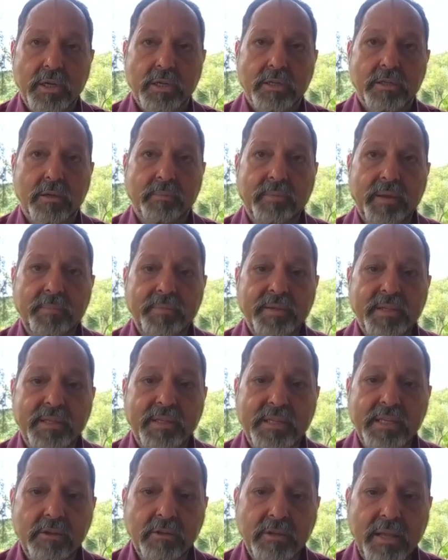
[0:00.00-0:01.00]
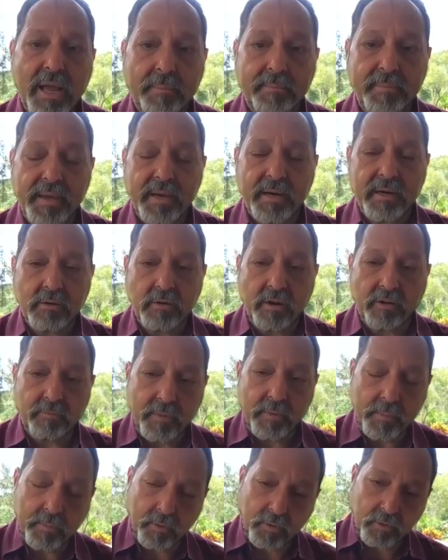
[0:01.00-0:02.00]
sometimes didn't appear, and you have
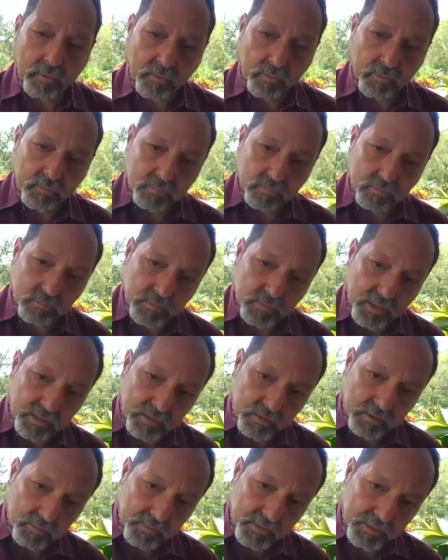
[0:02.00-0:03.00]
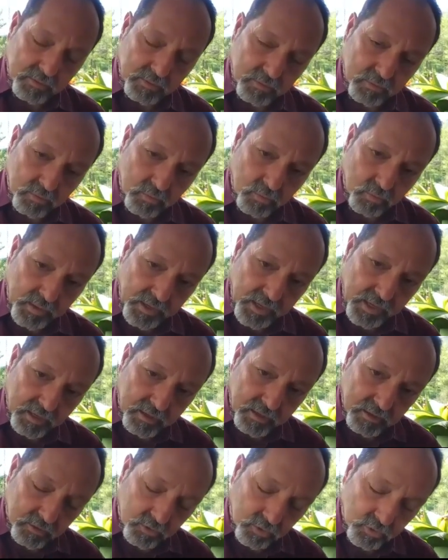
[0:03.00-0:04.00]
people that are a bit
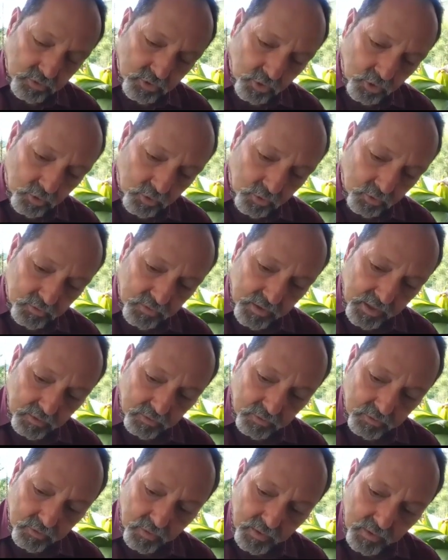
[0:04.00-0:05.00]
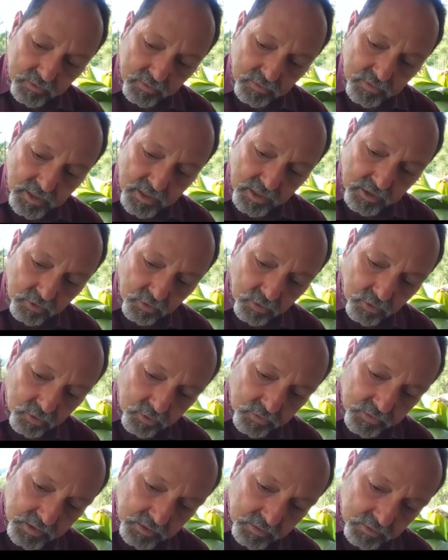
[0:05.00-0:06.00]
weak, low tone, they don't know how to say
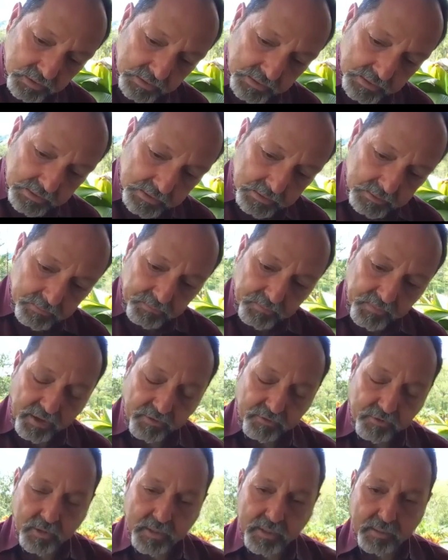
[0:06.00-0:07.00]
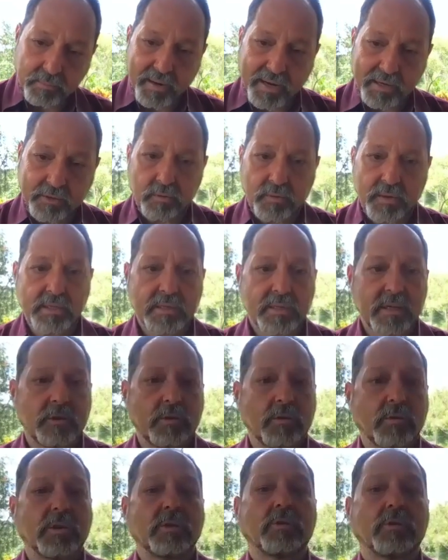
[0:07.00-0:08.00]
no, they don't have clear boundaries, and
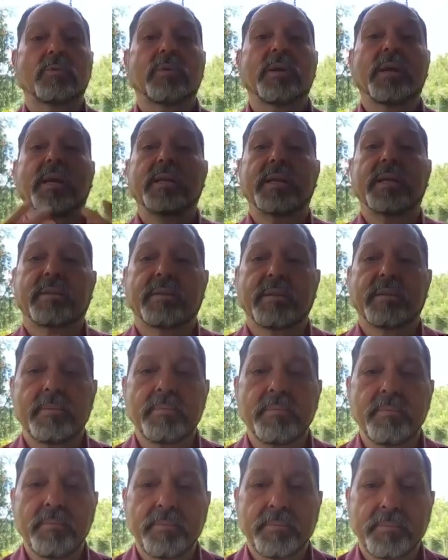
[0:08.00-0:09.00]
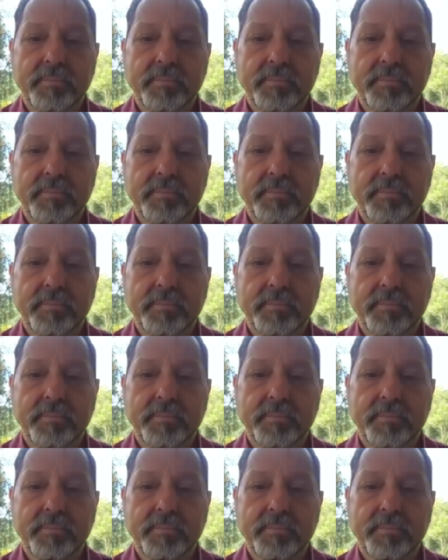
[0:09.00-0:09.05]
you need to reignite them